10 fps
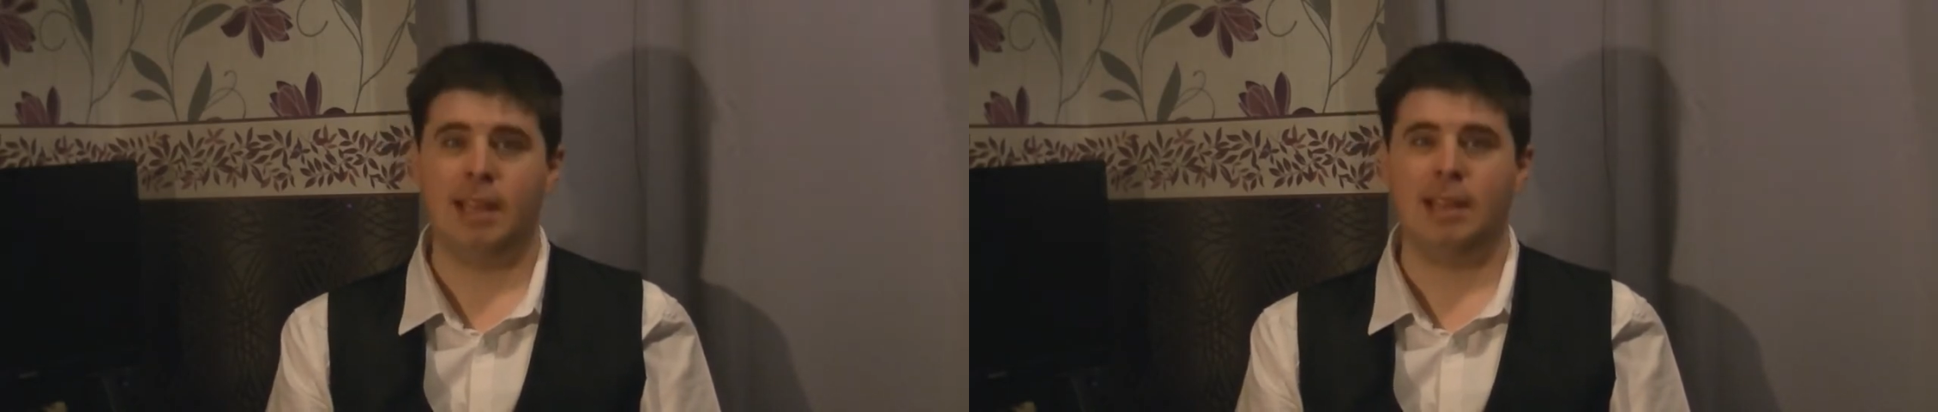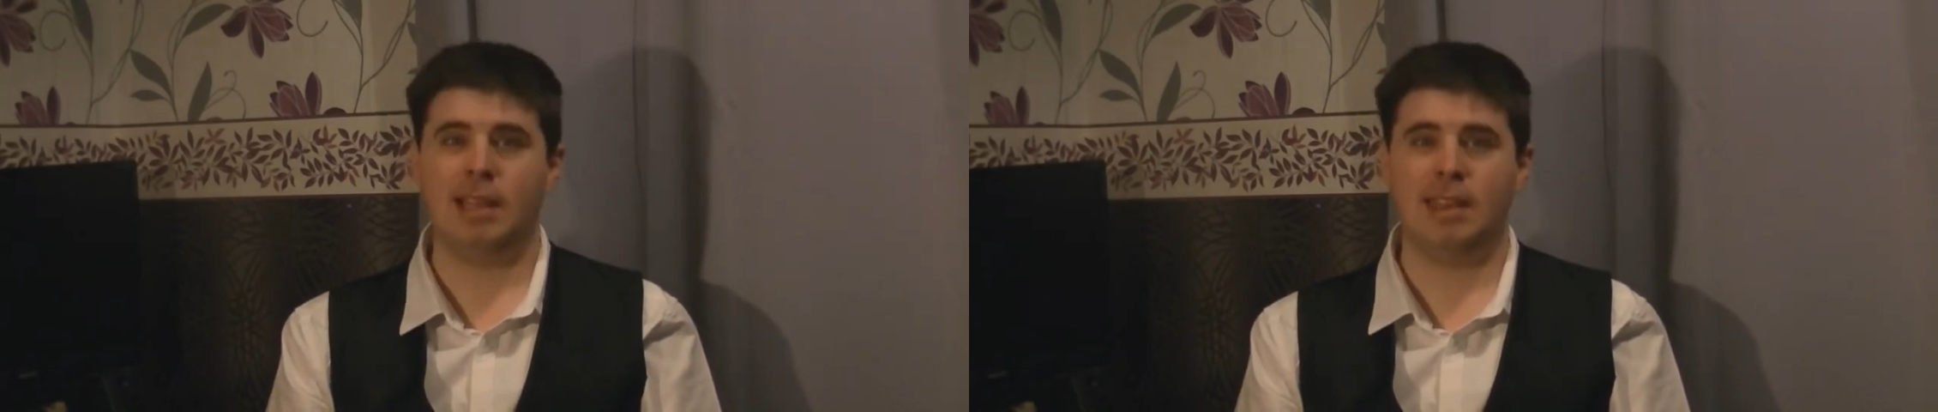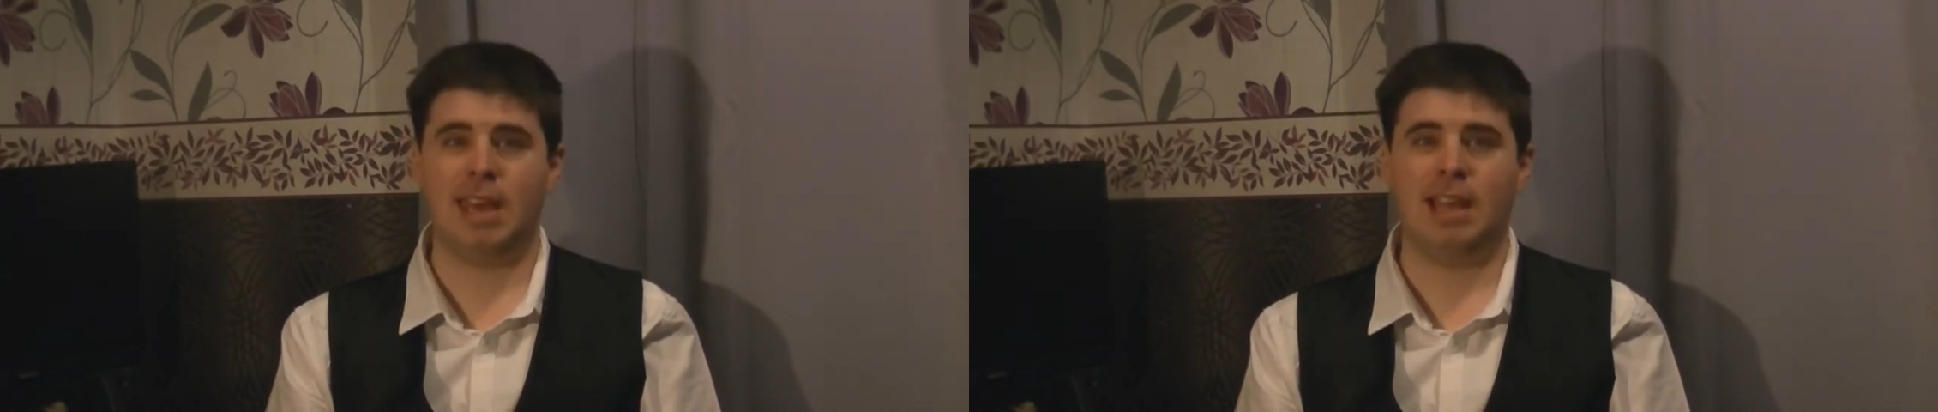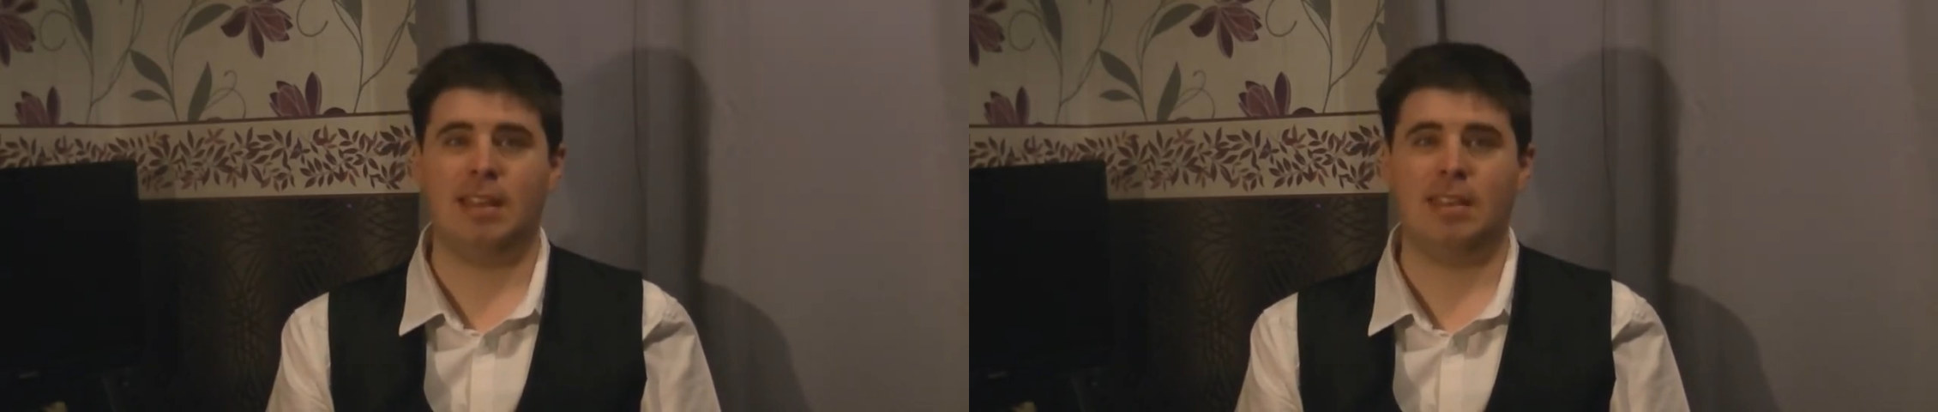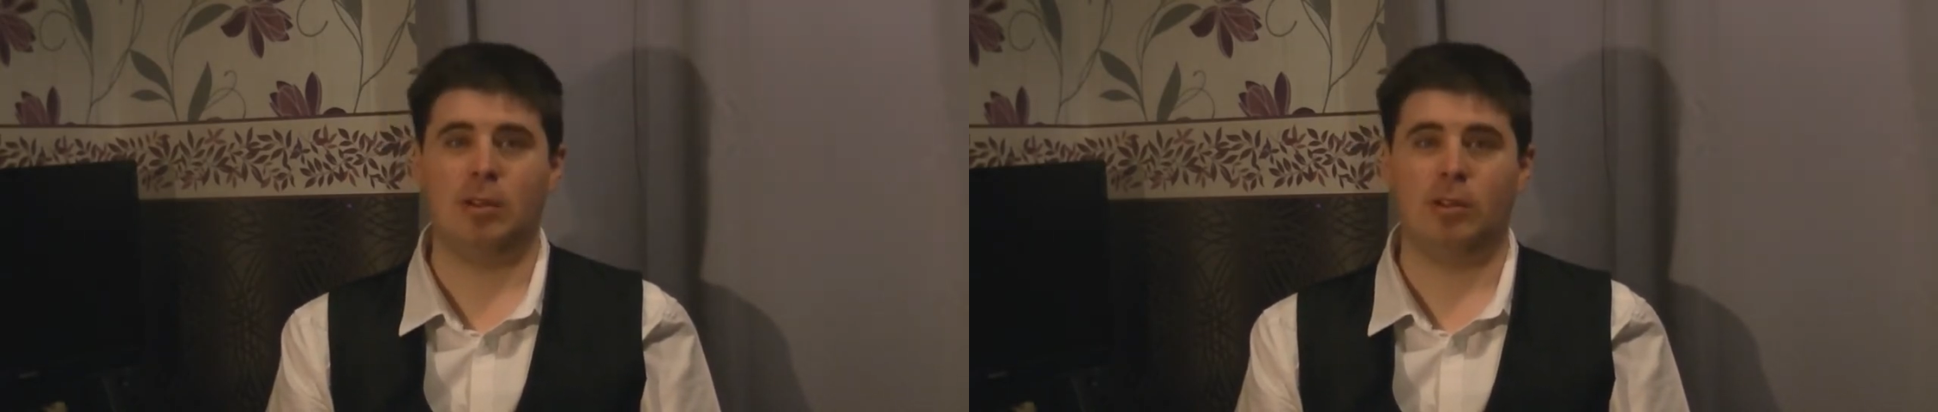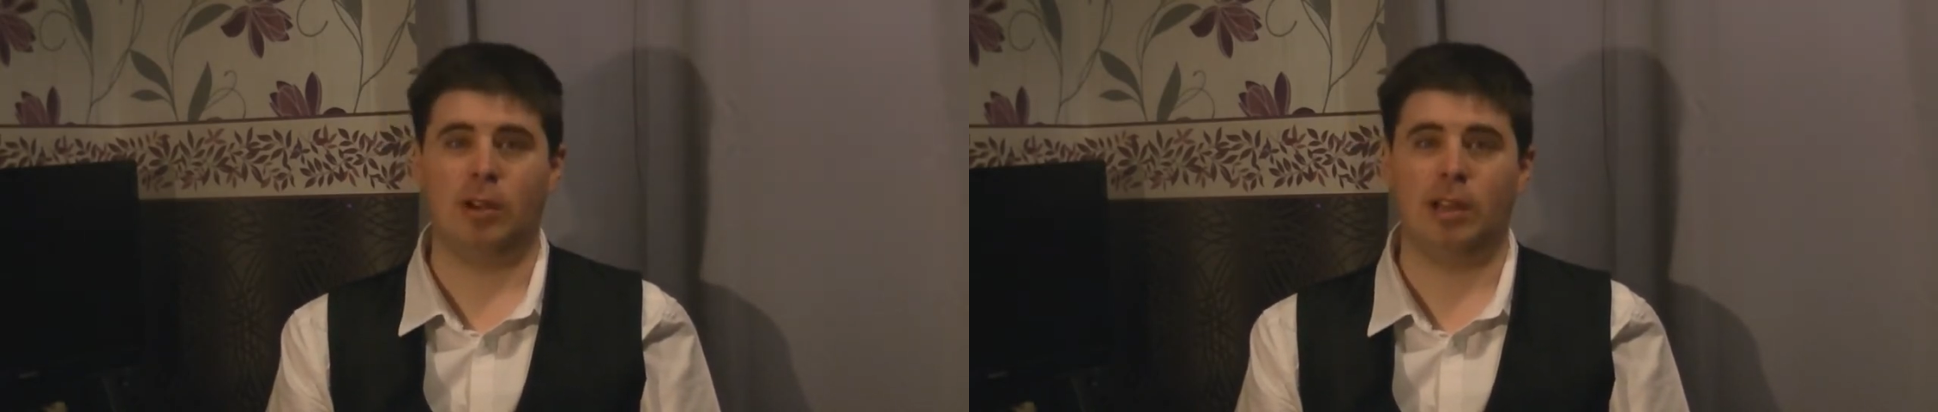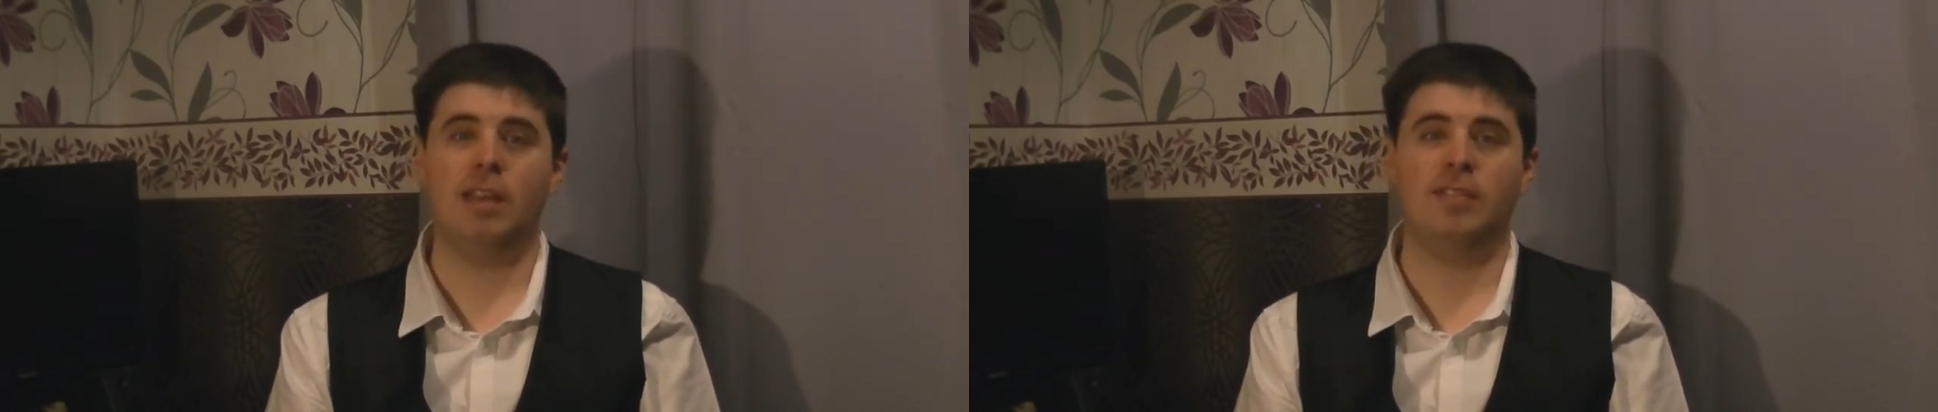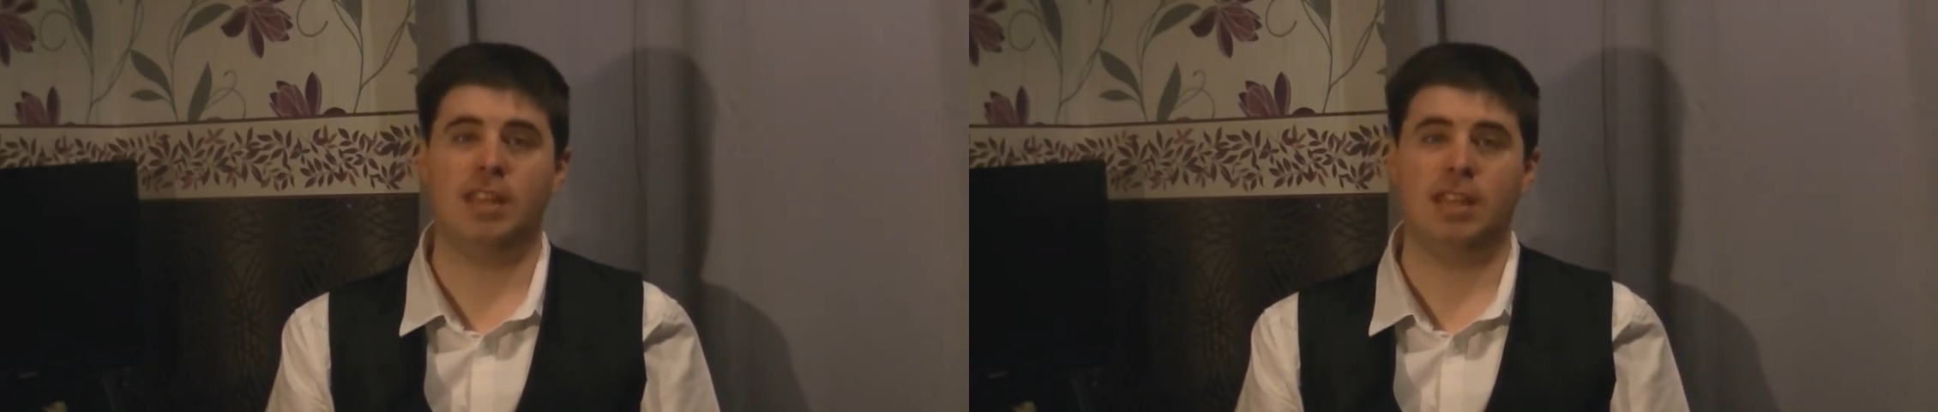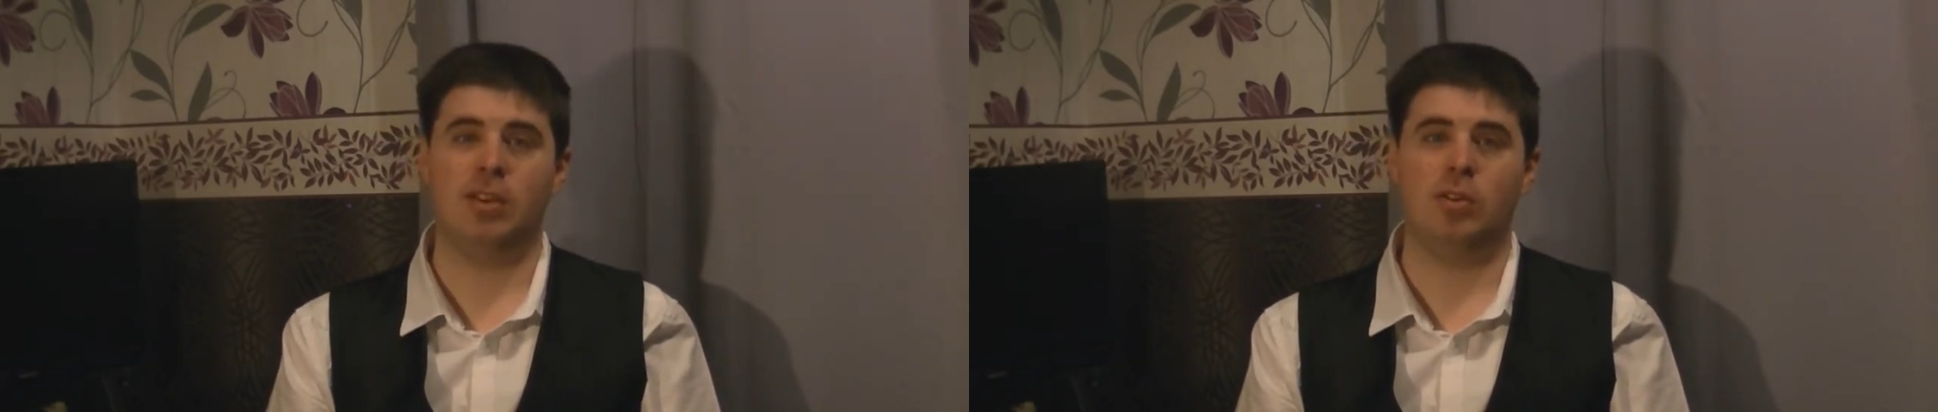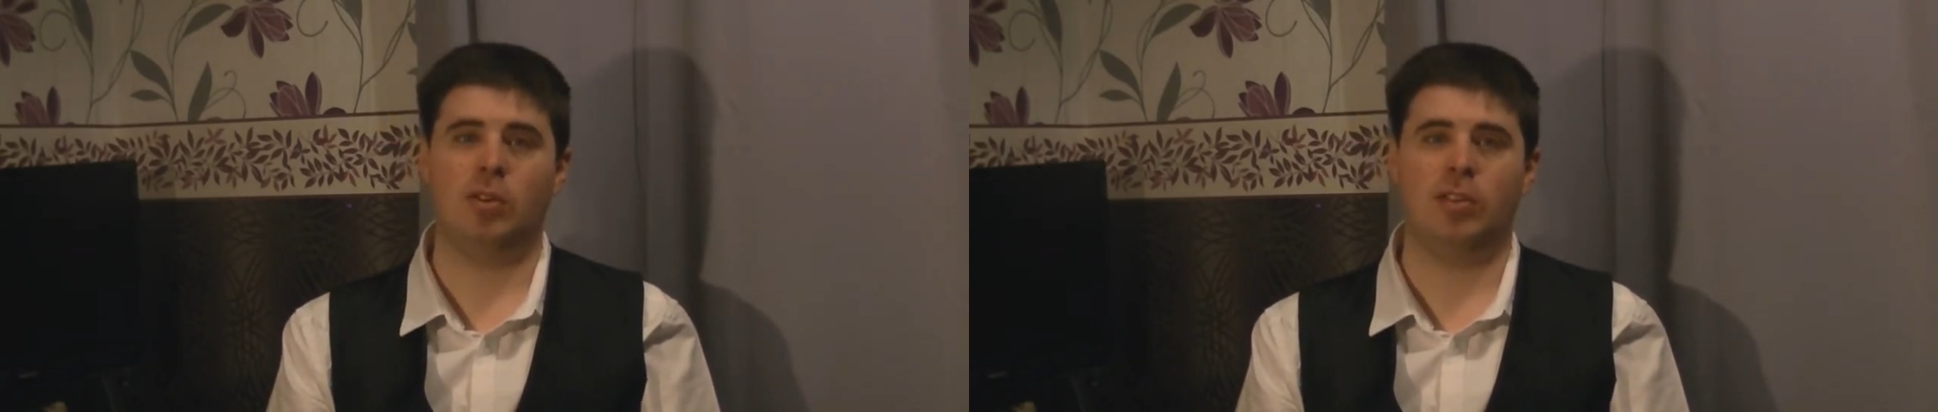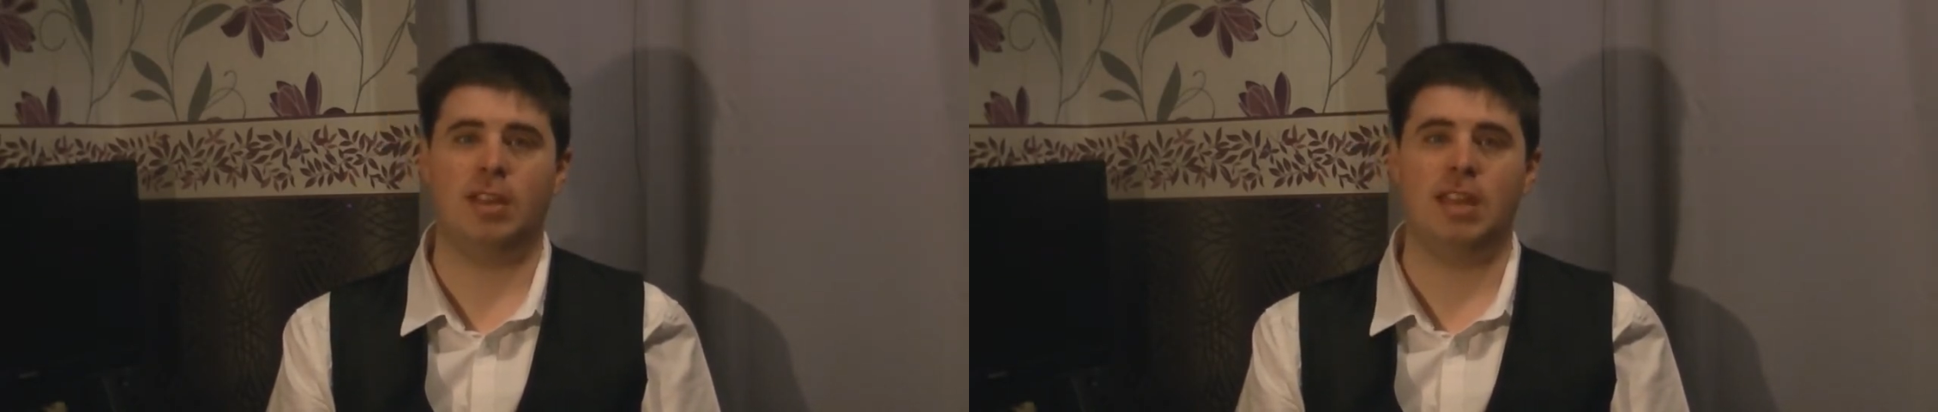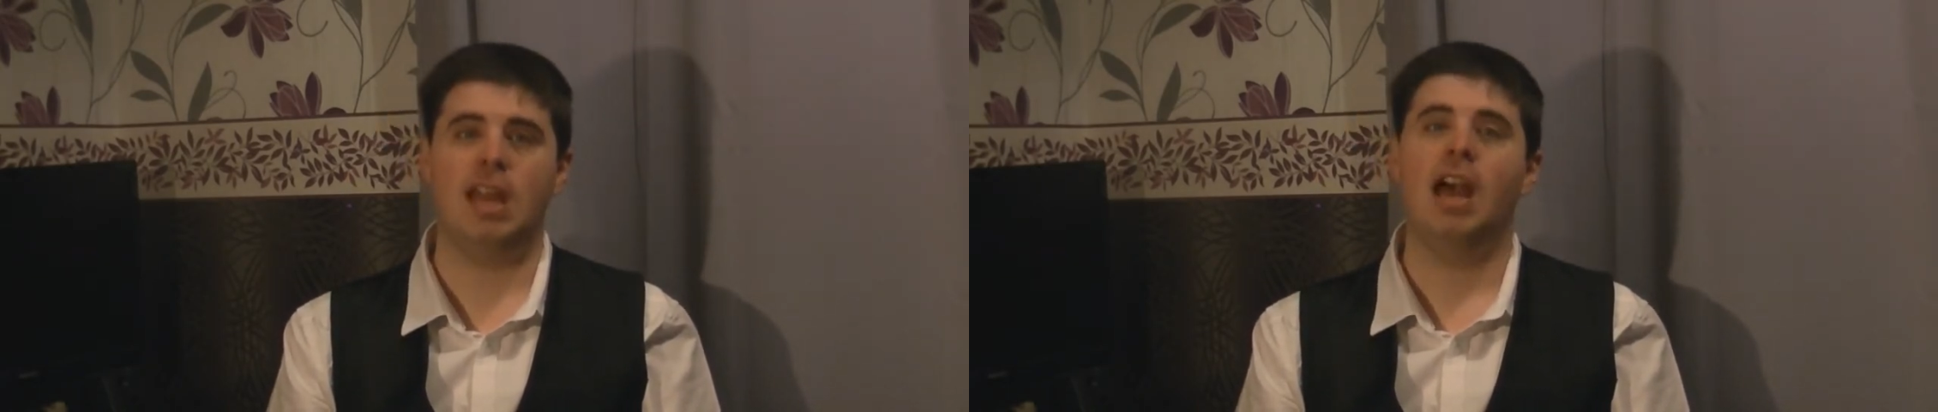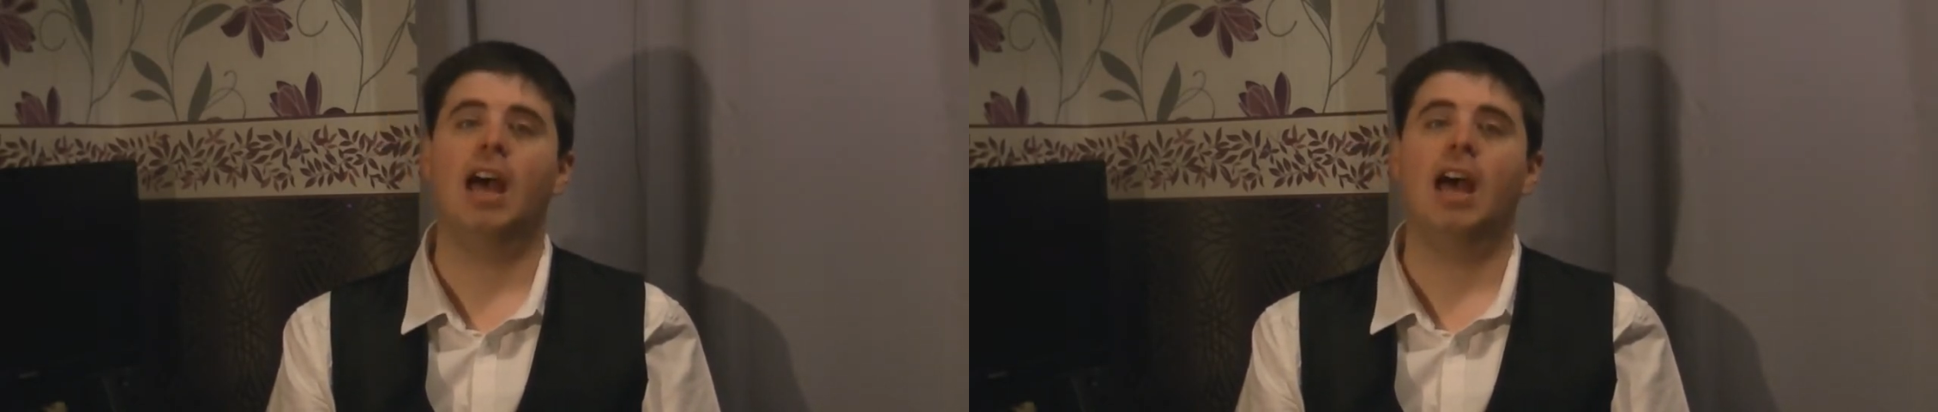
Lindsay Ellis no longer lives in New York City,